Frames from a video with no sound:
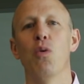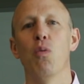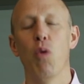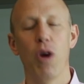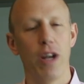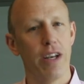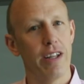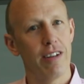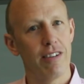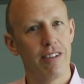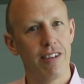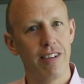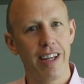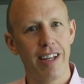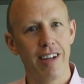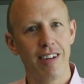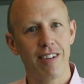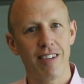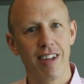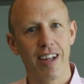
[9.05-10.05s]
What is a
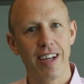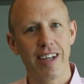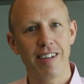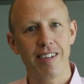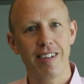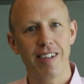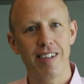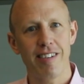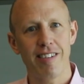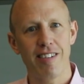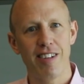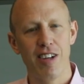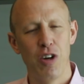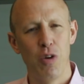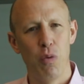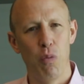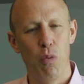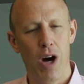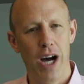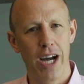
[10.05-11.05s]
data scientist?
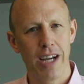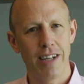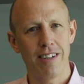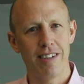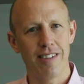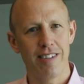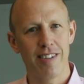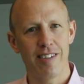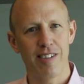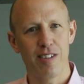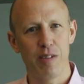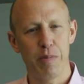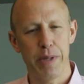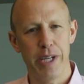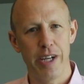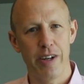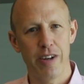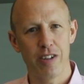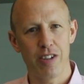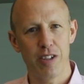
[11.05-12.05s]
Why does this
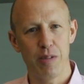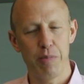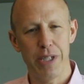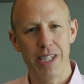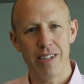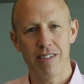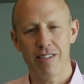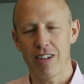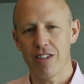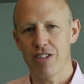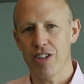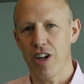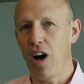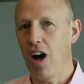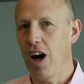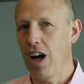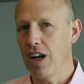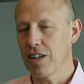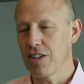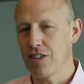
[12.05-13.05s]
appear to be such a
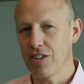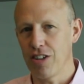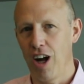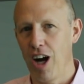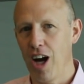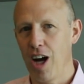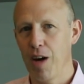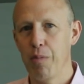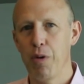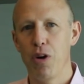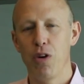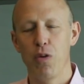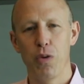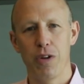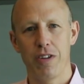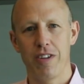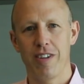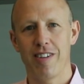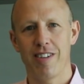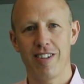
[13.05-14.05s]
hot job?
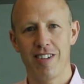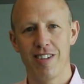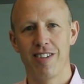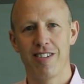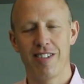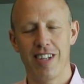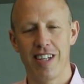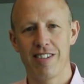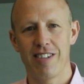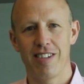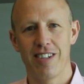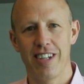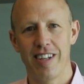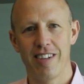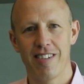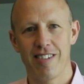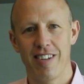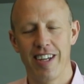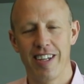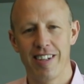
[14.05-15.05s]
What are the skill sets a
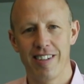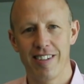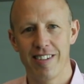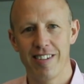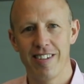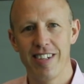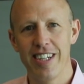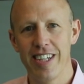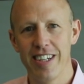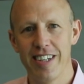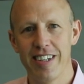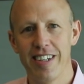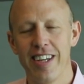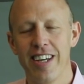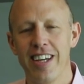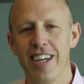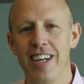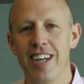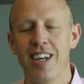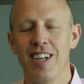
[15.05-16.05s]
data scientist need?
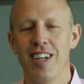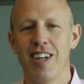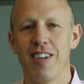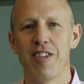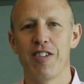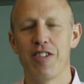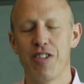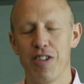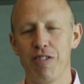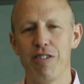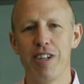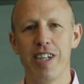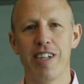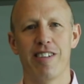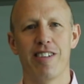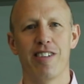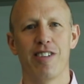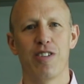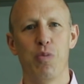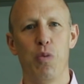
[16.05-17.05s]
Now there's two
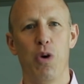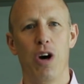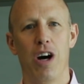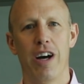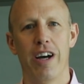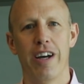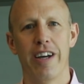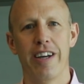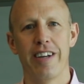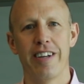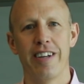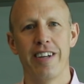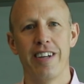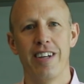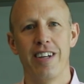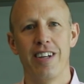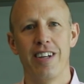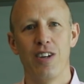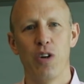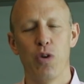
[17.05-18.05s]
reasons why
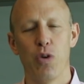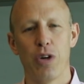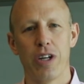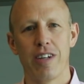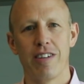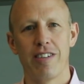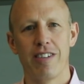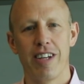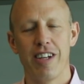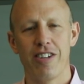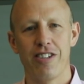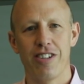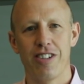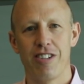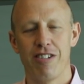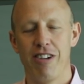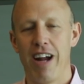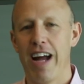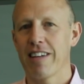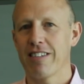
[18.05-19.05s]

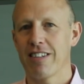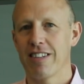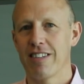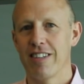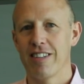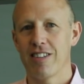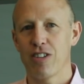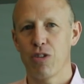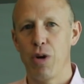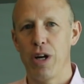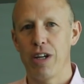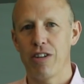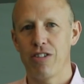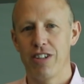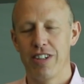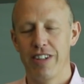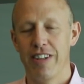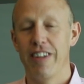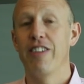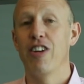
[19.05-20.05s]
organizations are asking this
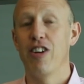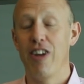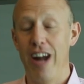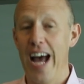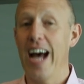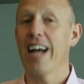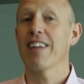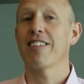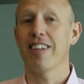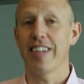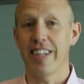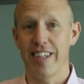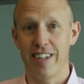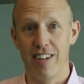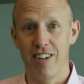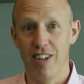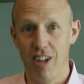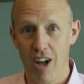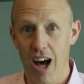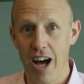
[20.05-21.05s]
question, and they're asking it a
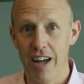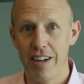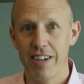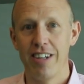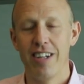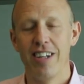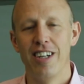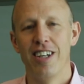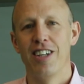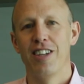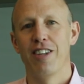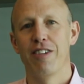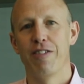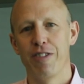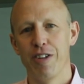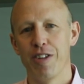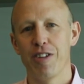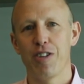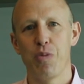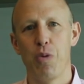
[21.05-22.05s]
lot. The
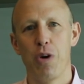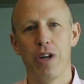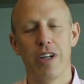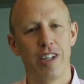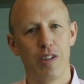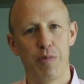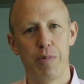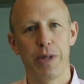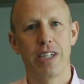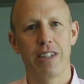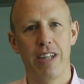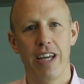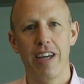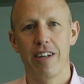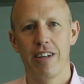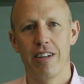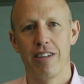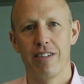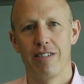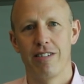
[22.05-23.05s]
first one is big
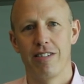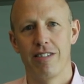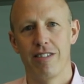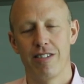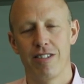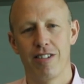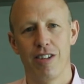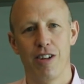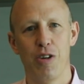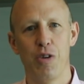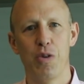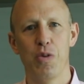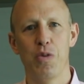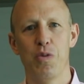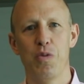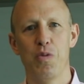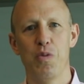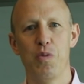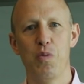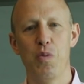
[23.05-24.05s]
data.
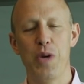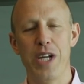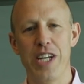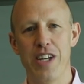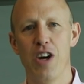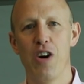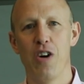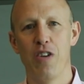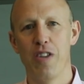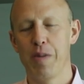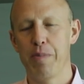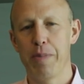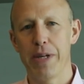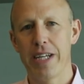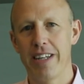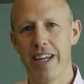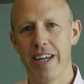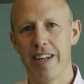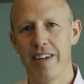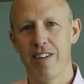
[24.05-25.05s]
So we know that
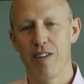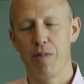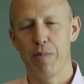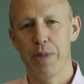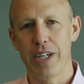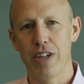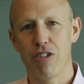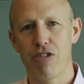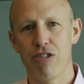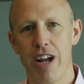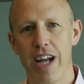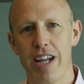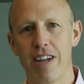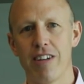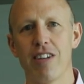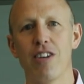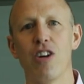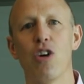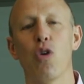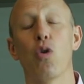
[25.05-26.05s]
big data is a big
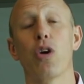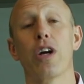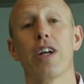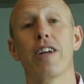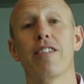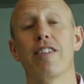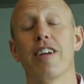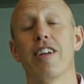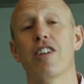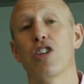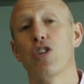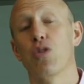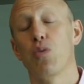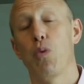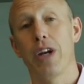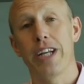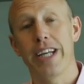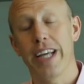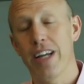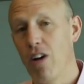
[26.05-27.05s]
trend. Organizations
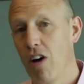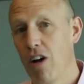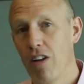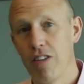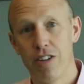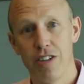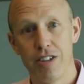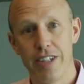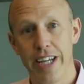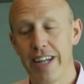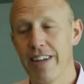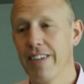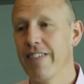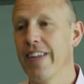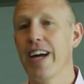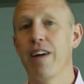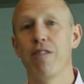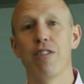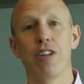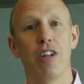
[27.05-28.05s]
want to get all their data.
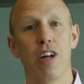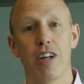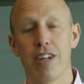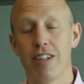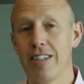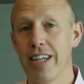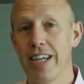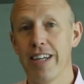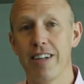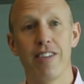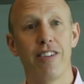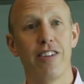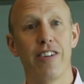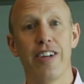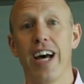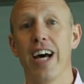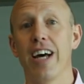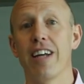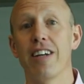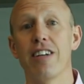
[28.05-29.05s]
They have a lot of data. They're
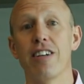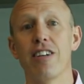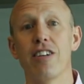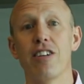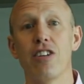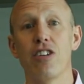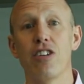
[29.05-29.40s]
not